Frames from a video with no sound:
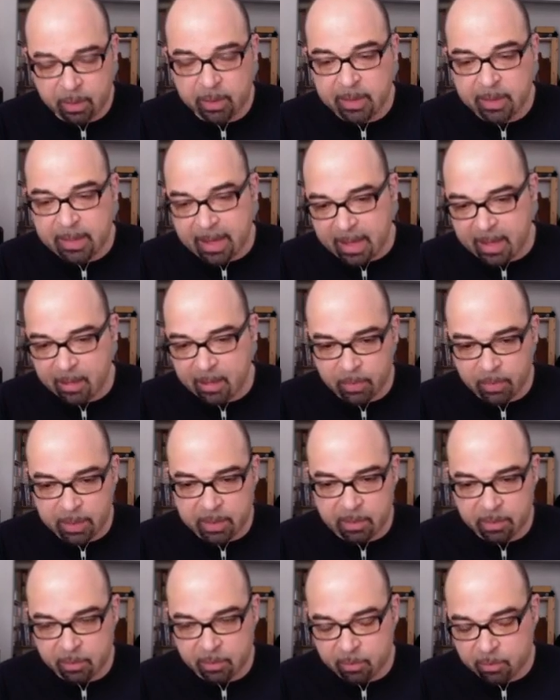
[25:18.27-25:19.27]
line
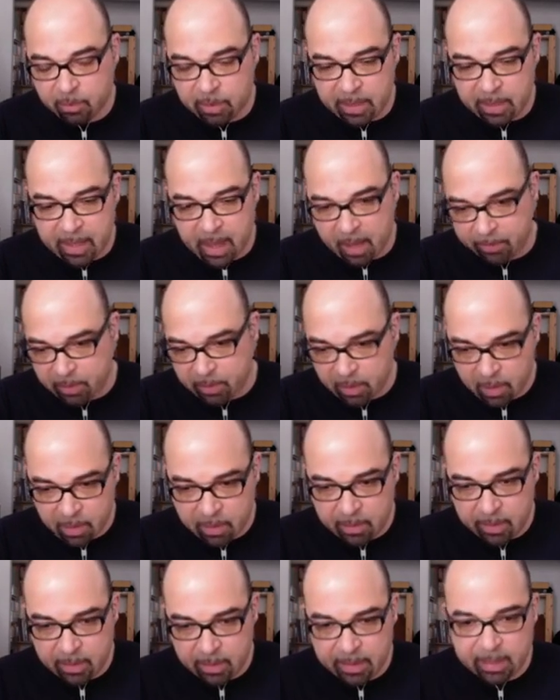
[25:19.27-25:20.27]
went into the Avalon
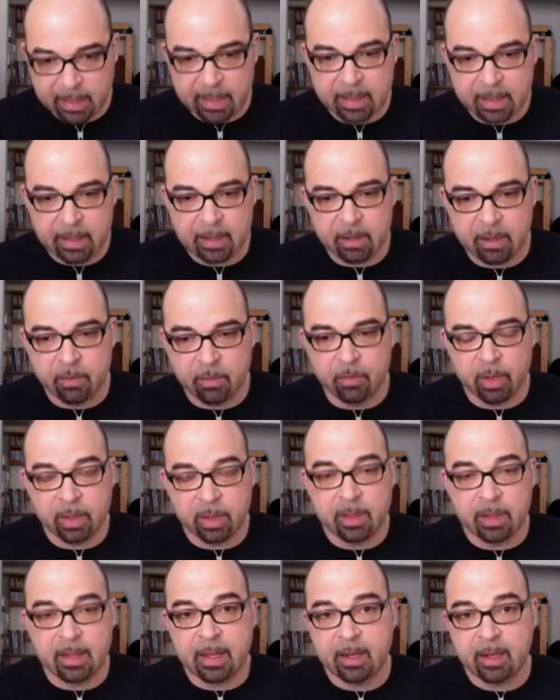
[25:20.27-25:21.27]
again, and
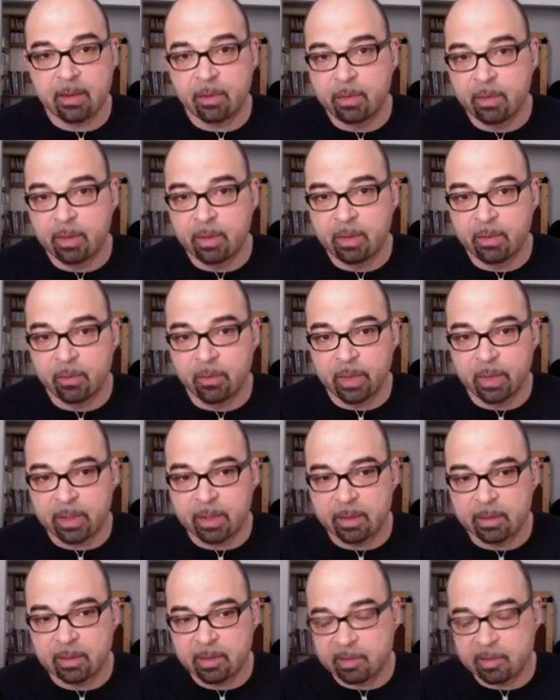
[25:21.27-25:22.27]
one line
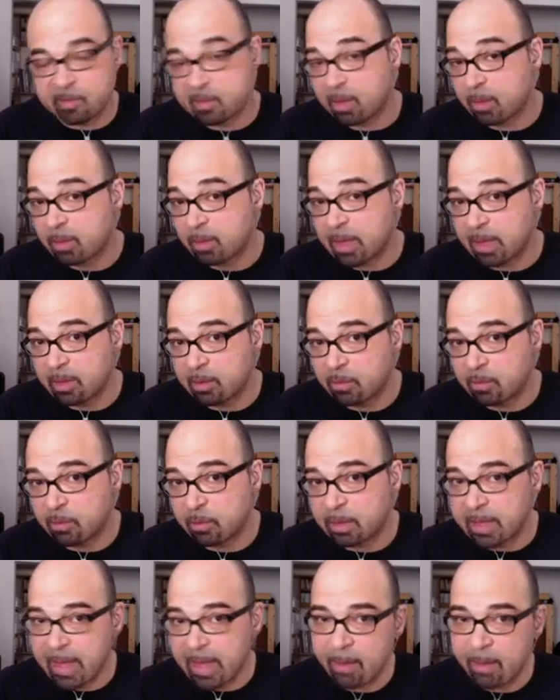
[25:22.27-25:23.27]
went this time not into
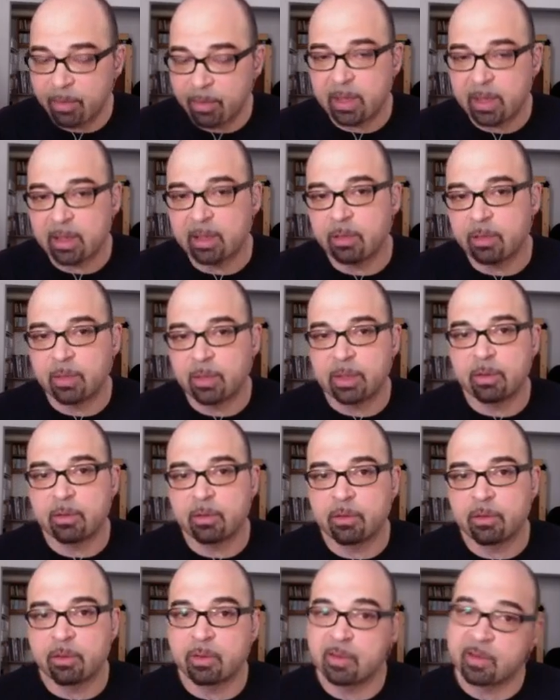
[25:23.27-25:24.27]
an Ampeg, it went
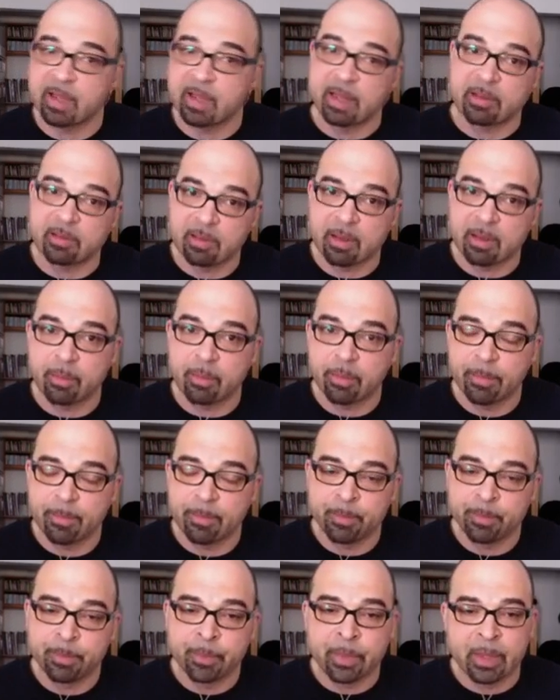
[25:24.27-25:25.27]
into a Sans amp,
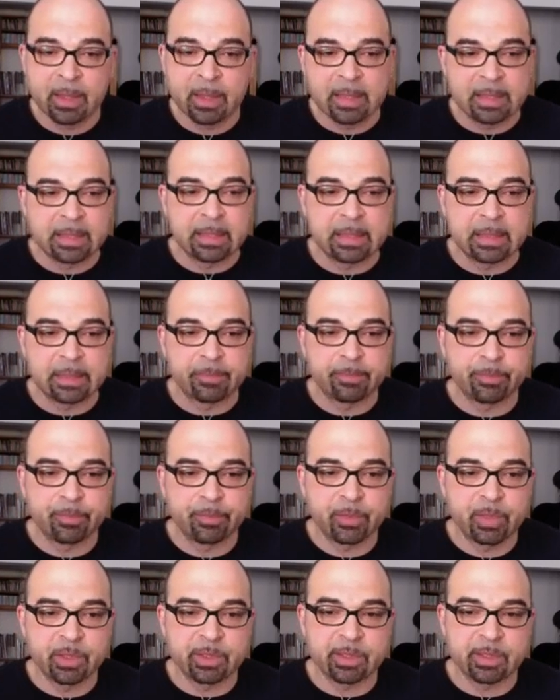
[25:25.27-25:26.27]

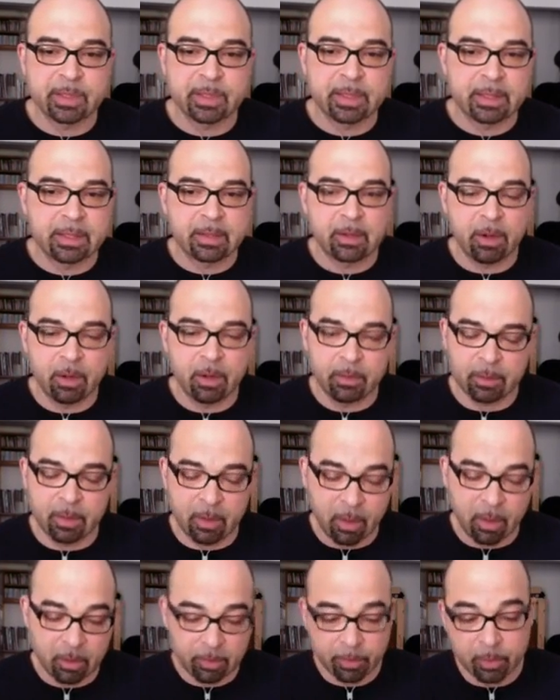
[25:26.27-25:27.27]
because
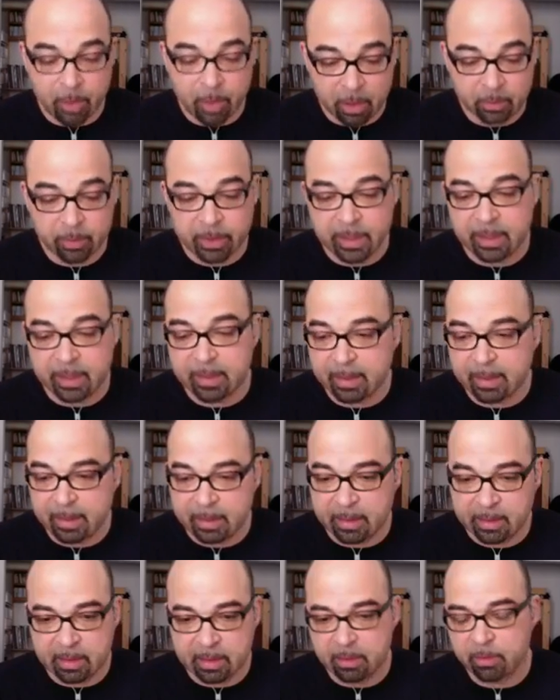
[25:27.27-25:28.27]
on Broadway I
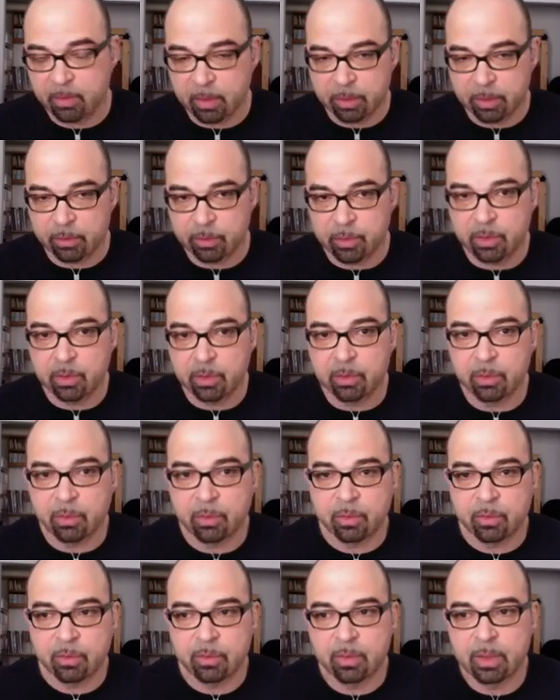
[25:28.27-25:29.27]
didn't want to
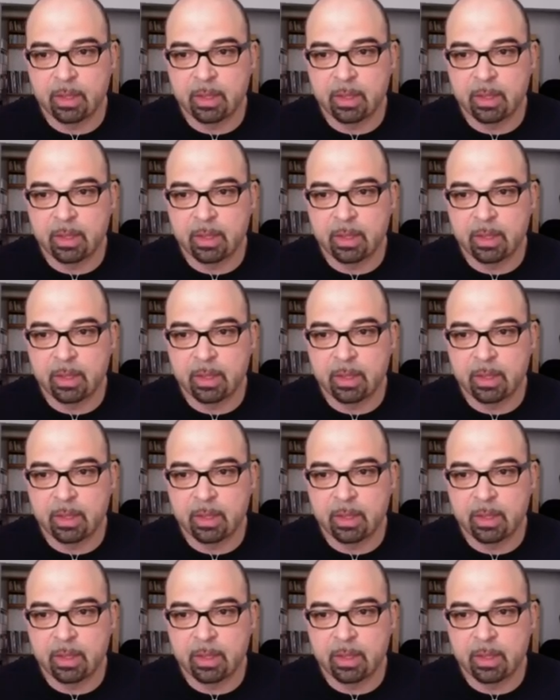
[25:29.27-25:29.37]
use